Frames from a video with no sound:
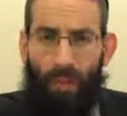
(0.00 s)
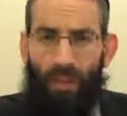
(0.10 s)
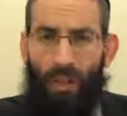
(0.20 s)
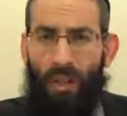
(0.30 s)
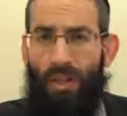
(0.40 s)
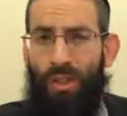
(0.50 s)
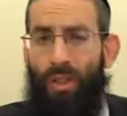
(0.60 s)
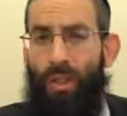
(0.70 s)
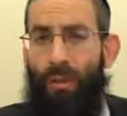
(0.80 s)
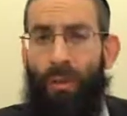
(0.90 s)
for
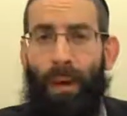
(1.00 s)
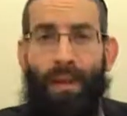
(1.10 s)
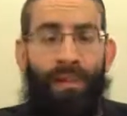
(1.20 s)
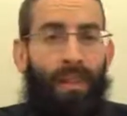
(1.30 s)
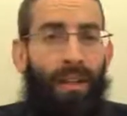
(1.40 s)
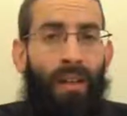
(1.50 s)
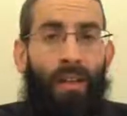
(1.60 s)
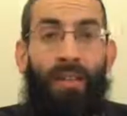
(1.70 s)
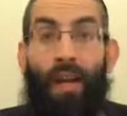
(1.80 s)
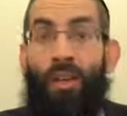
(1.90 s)
concern that we might
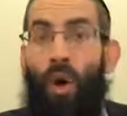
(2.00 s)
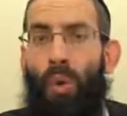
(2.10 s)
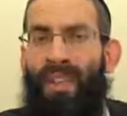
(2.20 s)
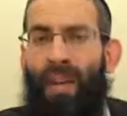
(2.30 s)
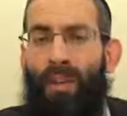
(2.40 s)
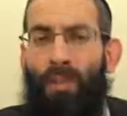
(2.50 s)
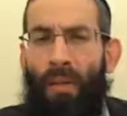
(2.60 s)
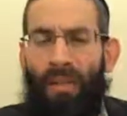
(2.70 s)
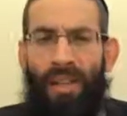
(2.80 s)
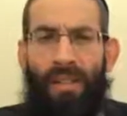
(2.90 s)
not know what day of the
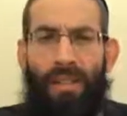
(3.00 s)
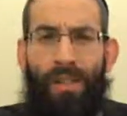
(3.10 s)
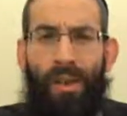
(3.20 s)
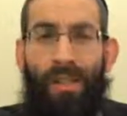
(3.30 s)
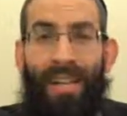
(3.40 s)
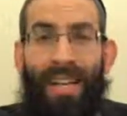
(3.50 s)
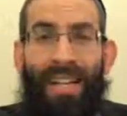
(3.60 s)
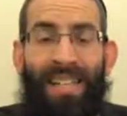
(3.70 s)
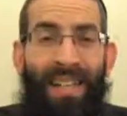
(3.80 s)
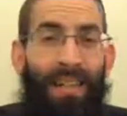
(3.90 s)
month it is. So it's
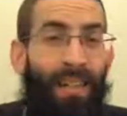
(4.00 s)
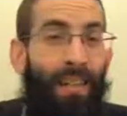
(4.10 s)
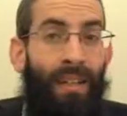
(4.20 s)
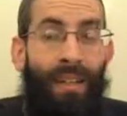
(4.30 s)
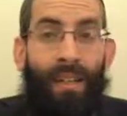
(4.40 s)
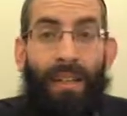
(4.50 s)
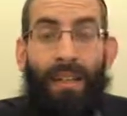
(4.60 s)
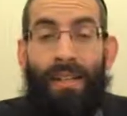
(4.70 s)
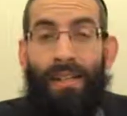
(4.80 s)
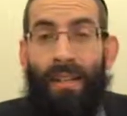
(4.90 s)
it's a
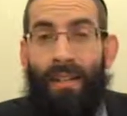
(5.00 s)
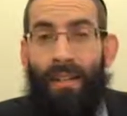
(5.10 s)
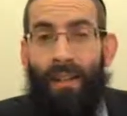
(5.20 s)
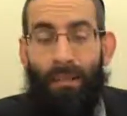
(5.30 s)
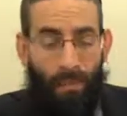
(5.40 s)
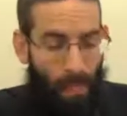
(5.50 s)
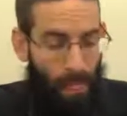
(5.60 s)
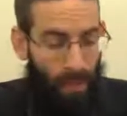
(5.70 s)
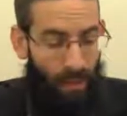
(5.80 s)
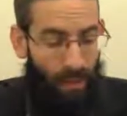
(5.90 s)
it's a um,
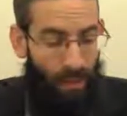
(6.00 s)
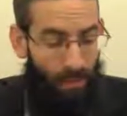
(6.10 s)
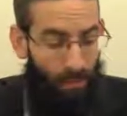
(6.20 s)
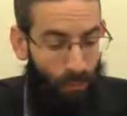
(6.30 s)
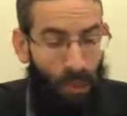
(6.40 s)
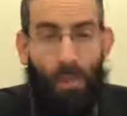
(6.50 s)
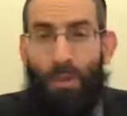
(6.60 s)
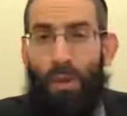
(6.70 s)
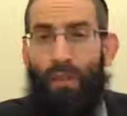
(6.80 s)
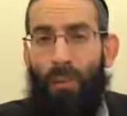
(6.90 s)
we
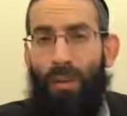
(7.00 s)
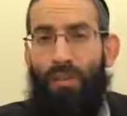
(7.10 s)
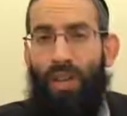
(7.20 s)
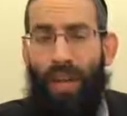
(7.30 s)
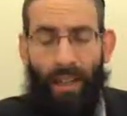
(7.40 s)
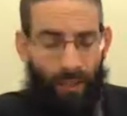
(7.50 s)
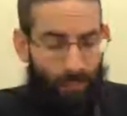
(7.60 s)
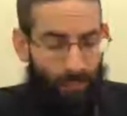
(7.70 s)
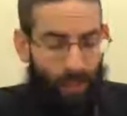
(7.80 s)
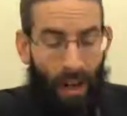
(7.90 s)
observe Yom Tov Sheni.
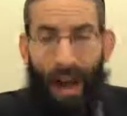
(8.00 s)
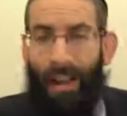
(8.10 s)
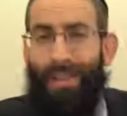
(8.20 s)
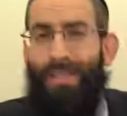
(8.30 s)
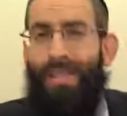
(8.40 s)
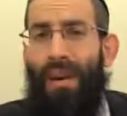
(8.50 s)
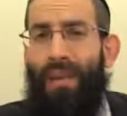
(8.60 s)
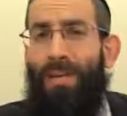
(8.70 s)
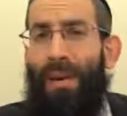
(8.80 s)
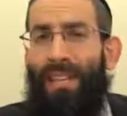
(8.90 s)
Our
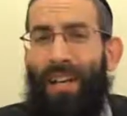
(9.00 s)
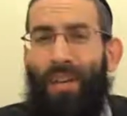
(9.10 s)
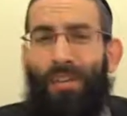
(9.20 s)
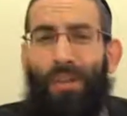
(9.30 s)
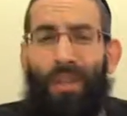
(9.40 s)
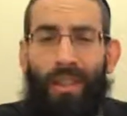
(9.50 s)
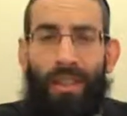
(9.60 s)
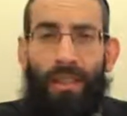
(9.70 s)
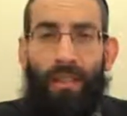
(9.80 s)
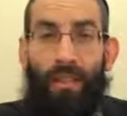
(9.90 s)
suffix based on
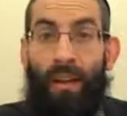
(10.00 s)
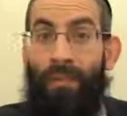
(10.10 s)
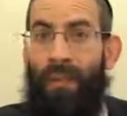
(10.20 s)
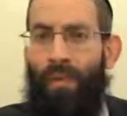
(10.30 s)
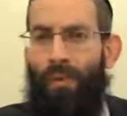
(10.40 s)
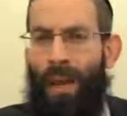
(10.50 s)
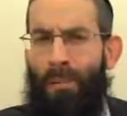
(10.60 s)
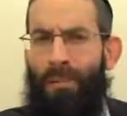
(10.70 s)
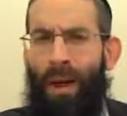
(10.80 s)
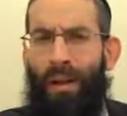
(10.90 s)
uncertainty. Nevertheless, we
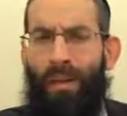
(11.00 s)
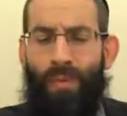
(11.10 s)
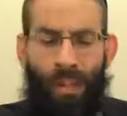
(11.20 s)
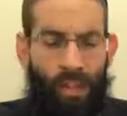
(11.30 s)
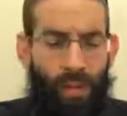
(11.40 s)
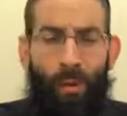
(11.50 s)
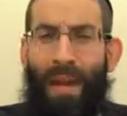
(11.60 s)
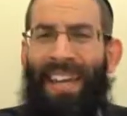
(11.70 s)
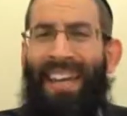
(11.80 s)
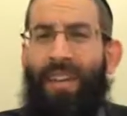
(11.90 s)
make brachos. Rashi says we
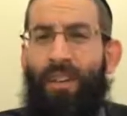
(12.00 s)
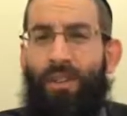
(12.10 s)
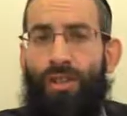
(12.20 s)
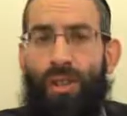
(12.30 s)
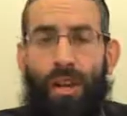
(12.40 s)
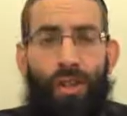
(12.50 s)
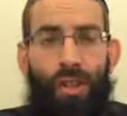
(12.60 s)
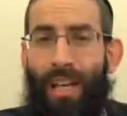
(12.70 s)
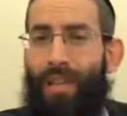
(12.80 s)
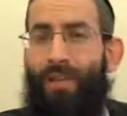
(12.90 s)
make kiddush,
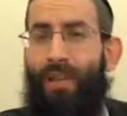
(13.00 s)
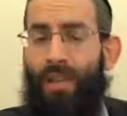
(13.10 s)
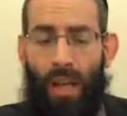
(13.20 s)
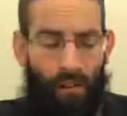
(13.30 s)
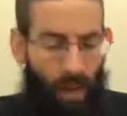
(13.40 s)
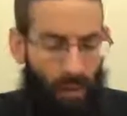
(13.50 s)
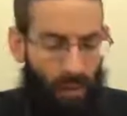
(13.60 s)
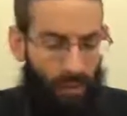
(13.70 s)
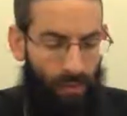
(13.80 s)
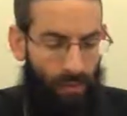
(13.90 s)
just like the first day of Yom Tov.